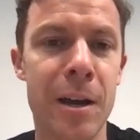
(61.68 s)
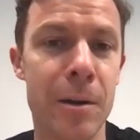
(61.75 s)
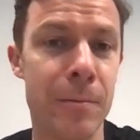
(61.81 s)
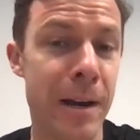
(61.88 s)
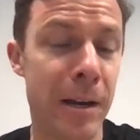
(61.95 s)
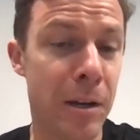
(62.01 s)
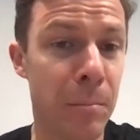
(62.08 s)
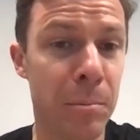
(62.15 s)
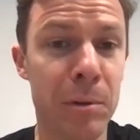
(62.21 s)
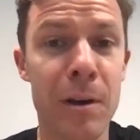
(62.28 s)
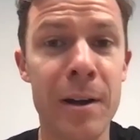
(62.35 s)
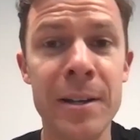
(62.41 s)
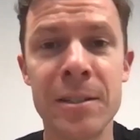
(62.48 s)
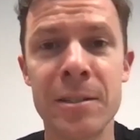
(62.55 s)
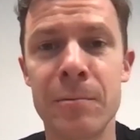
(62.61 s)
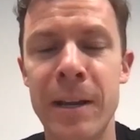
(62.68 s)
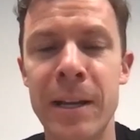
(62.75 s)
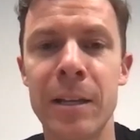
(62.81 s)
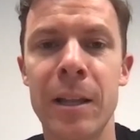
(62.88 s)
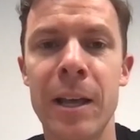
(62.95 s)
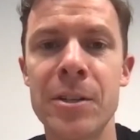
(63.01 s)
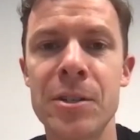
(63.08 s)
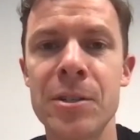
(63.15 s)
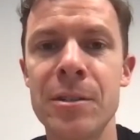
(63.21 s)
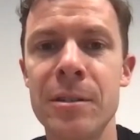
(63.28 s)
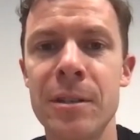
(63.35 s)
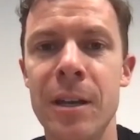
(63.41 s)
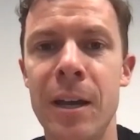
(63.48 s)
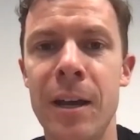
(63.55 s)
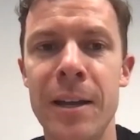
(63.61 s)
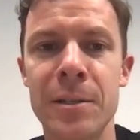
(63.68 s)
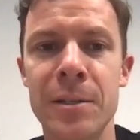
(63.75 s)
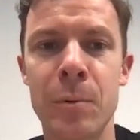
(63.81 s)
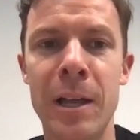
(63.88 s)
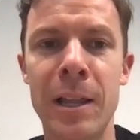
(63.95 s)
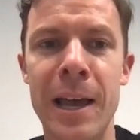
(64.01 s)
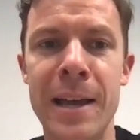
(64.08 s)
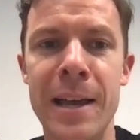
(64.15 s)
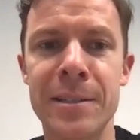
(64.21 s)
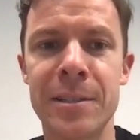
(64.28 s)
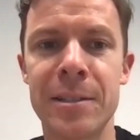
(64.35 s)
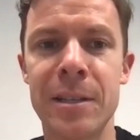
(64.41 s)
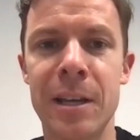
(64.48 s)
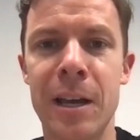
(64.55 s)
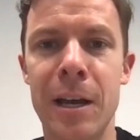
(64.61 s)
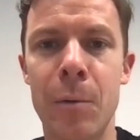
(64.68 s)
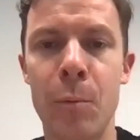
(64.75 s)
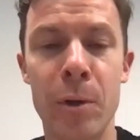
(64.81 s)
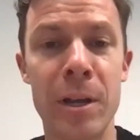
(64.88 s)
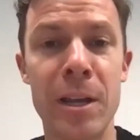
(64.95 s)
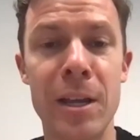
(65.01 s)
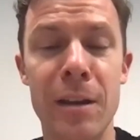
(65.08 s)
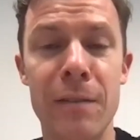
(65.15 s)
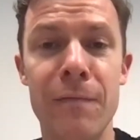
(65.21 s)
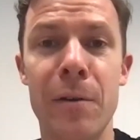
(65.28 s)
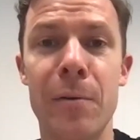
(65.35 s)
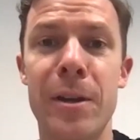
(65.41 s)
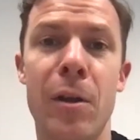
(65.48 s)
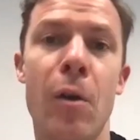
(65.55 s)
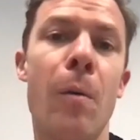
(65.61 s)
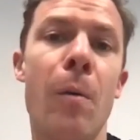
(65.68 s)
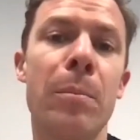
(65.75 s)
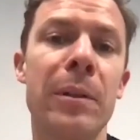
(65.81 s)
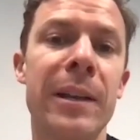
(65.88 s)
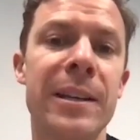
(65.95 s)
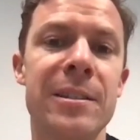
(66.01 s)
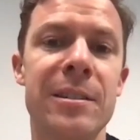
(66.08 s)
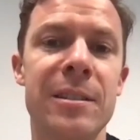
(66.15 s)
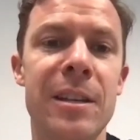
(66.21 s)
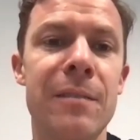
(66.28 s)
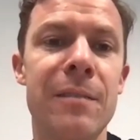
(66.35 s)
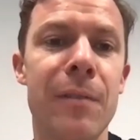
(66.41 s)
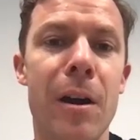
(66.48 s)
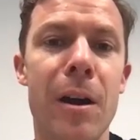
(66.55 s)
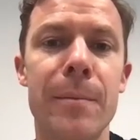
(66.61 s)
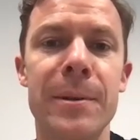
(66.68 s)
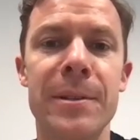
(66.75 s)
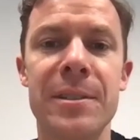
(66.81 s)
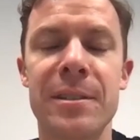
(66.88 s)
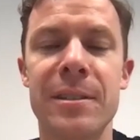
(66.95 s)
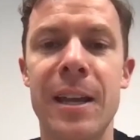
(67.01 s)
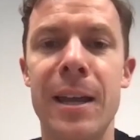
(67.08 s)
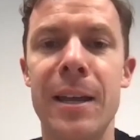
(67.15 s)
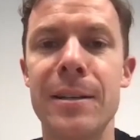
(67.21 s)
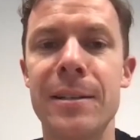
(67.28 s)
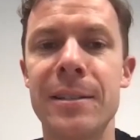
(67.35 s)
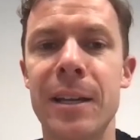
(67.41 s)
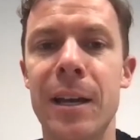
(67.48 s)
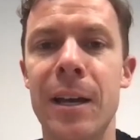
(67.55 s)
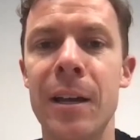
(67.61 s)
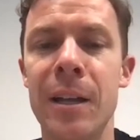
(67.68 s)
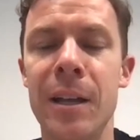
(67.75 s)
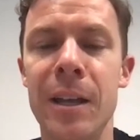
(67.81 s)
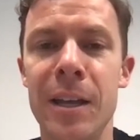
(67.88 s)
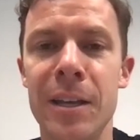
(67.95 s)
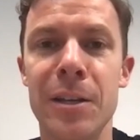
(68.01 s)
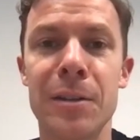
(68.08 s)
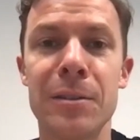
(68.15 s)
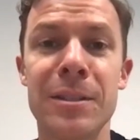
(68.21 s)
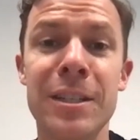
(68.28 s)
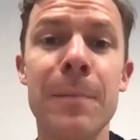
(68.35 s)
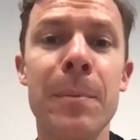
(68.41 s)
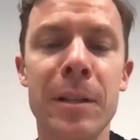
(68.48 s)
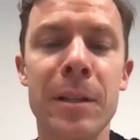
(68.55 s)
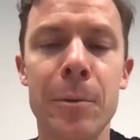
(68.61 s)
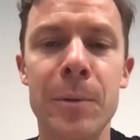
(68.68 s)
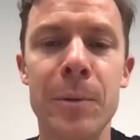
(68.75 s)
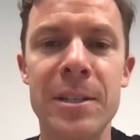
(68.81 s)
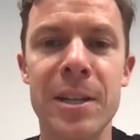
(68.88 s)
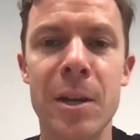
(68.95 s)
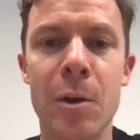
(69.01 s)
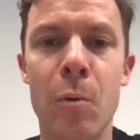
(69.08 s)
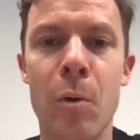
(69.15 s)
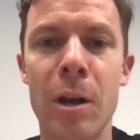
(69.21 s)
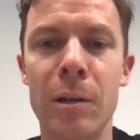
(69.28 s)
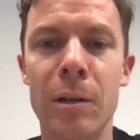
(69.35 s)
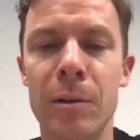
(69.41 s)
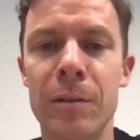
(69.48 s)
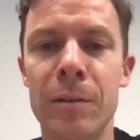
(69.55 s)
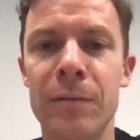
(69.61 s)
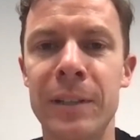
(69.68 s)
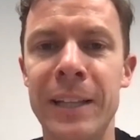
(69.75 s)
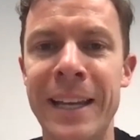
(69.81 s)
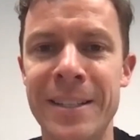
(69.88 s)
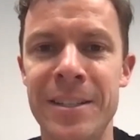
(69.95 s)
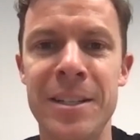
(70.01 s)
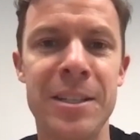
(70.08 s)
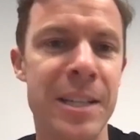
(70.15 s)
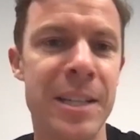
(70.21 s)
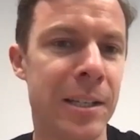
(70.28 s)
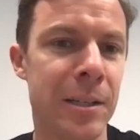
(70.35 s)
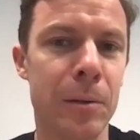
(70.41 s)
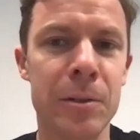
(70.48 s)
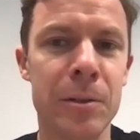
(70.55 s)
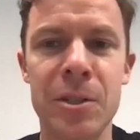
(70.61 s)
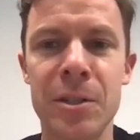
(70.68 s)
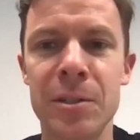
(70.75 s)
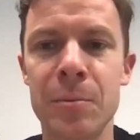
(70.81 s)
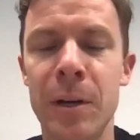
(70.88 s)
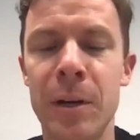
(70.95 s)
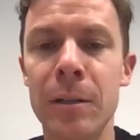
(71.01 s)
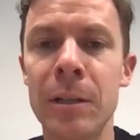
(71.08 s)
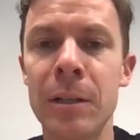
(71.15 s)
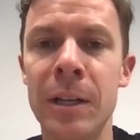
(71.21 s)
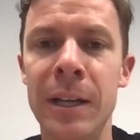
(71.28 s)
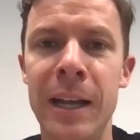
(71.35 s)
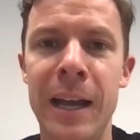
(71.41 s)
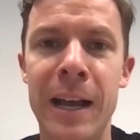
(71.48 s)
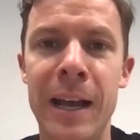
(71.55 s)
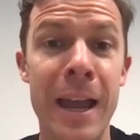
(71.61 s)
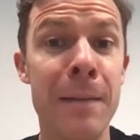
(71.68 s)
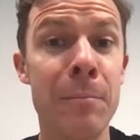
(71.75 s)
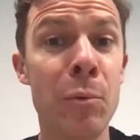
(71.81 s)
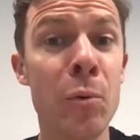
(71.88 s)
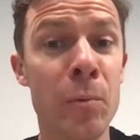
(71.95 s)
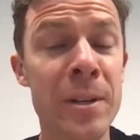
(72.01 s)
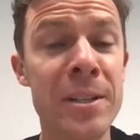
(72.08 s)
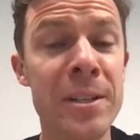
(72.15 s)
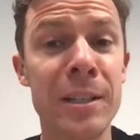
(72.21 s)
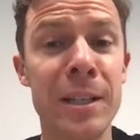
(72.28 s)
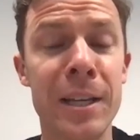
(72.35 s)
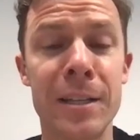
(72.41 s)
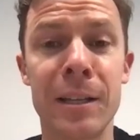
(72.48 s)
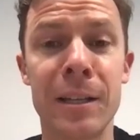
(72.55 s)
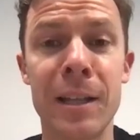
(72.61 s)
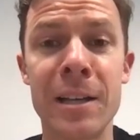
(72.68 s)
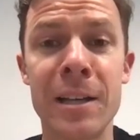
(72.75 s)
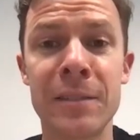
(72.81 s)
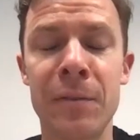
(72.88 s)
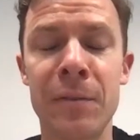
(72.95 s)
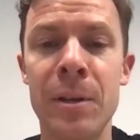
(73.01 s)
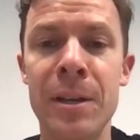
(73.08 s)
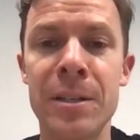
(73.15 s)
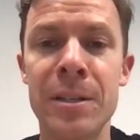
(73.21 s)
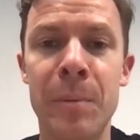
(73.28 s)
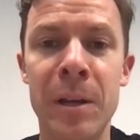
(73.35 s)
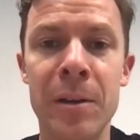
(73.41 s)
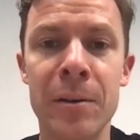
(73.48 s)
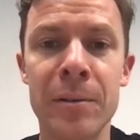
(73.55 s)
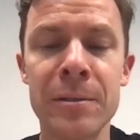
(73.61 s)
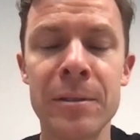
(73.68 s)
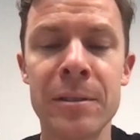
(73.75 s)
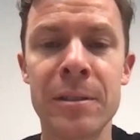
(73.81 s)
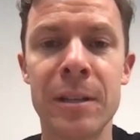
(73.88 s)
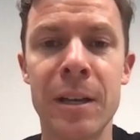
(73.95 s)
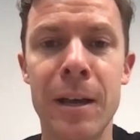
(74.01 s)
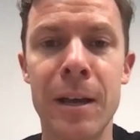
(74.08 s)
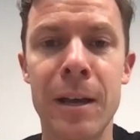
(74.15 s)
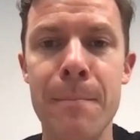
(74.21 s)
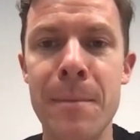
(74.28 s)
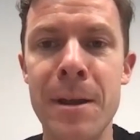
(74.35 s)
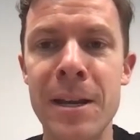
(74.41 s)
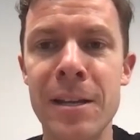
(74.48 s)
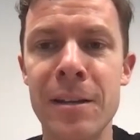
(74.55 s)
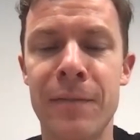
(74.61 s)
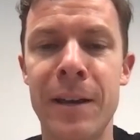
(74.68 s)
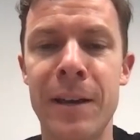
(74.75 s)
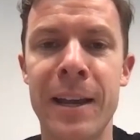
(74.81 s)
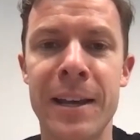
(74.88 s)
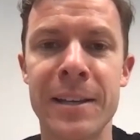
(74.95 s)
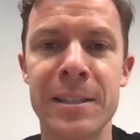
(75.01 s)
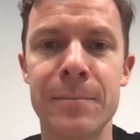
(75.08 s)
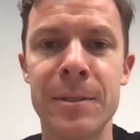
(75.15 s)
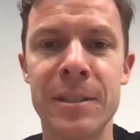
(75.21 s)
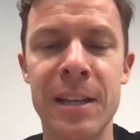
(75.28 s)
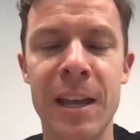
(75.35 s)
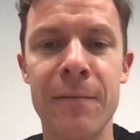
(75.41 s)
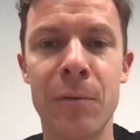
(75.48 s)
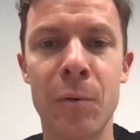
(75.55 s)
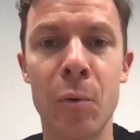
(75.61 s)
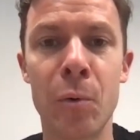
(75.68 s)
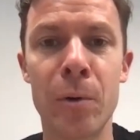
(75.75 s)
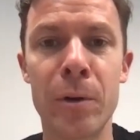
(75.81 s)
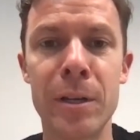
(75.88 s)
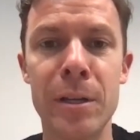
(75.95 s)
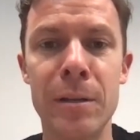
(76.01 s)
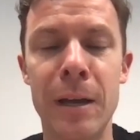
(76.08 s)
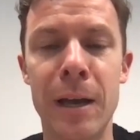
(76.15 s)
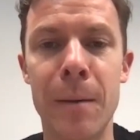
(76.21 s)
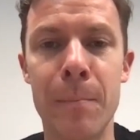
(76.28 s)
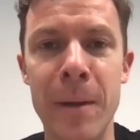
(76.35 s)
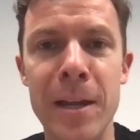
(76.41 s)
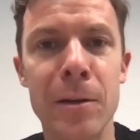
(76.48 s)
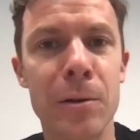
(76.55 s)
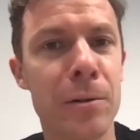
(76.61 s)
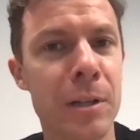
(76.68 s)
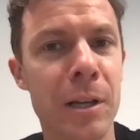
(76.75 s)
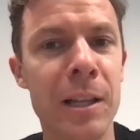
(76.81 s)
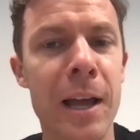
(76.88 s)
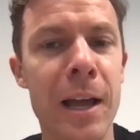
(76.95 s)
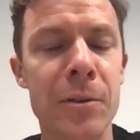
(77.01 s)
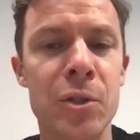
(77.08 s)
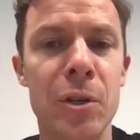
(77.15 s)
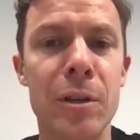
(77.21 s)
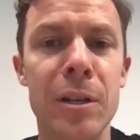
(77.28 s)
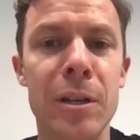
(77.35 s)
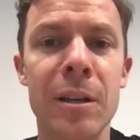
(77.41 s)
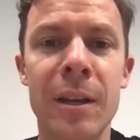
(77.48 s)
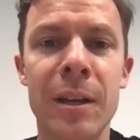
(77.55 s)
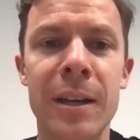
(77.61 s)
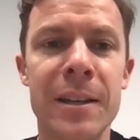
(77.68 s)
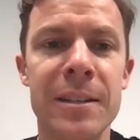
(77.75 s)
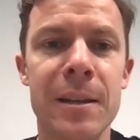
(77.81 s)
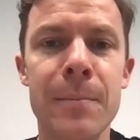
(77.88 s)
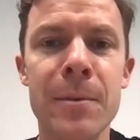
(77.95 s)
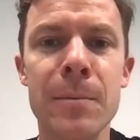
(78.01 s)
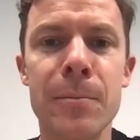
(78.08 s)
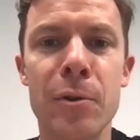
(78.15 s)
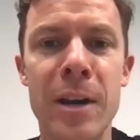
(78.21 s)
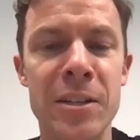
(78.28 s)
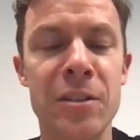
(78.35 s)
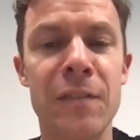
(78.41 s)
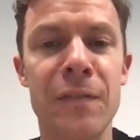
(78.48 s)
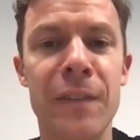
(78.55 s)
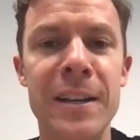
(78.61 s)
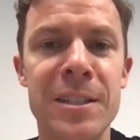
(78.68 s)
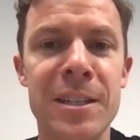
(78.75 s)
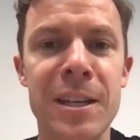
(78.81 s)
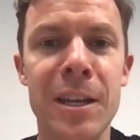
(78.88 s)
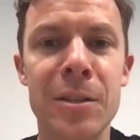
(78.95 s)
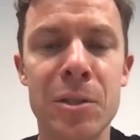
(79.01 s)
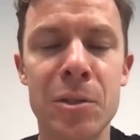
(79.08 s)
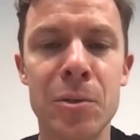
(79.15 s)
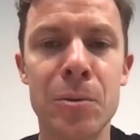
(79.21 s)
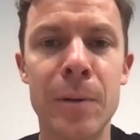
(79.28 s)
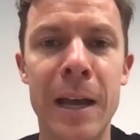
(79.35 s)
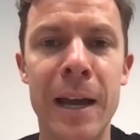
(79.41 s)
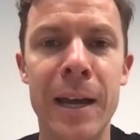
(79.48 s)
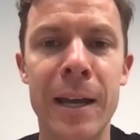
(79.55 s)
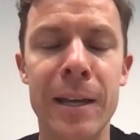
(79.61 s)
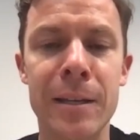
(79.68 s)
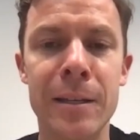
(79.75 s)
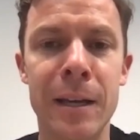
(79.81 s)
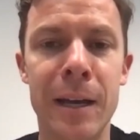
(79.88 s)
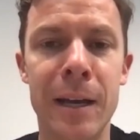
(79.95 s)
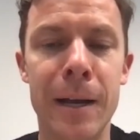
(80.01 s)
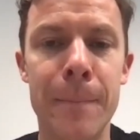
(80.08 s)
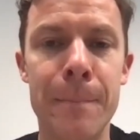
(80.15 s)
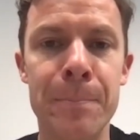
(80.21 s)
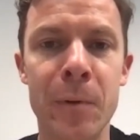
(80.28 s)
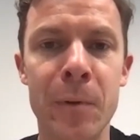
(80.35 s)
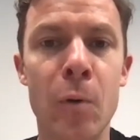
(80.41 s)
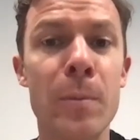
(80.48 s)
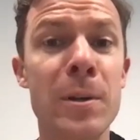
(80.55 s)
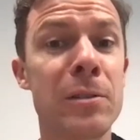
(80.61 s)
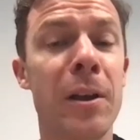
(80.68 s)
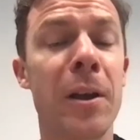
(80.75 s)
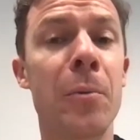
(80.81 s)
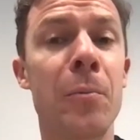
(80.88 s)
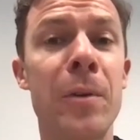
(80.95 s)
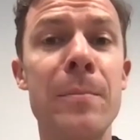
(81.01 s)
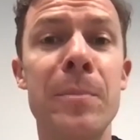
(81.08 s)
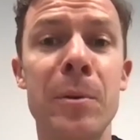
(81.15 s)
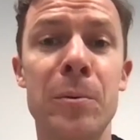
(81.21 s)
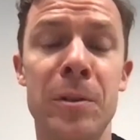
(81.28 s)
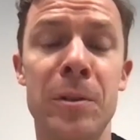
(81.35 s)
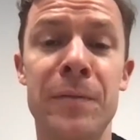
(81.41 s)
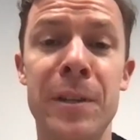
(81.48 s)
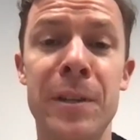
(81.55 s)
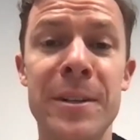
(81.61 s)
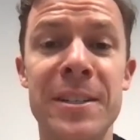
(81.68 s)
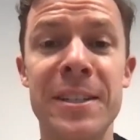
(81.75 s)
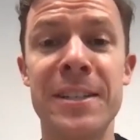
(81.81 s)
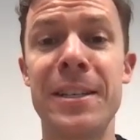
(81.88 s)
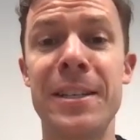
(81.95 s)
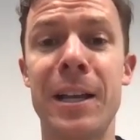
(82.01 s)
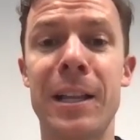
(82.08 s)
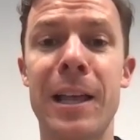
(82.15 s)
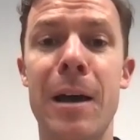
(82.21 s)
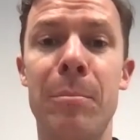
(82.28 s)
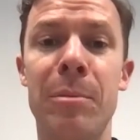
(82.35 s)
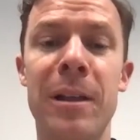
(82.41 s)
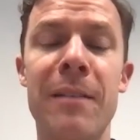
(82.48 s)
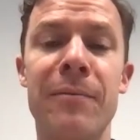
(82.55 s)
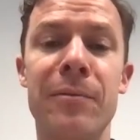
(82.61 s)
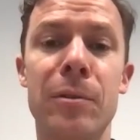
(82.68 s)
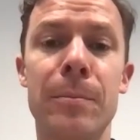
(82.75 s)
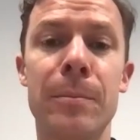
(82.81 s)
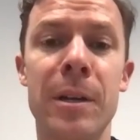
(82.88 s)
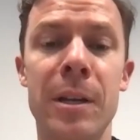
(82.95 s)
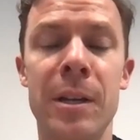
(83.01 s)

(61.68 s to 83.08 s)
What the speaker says: are around compliance and regulation, as well as working in very complex environments. And, you know, typically we see quite a lot of legacy technology as well. And more recently in the last few years, because many of our customers have already been on the cloud journey, some of them are actually facing into a almost like a rebuild of their existing cloud platform.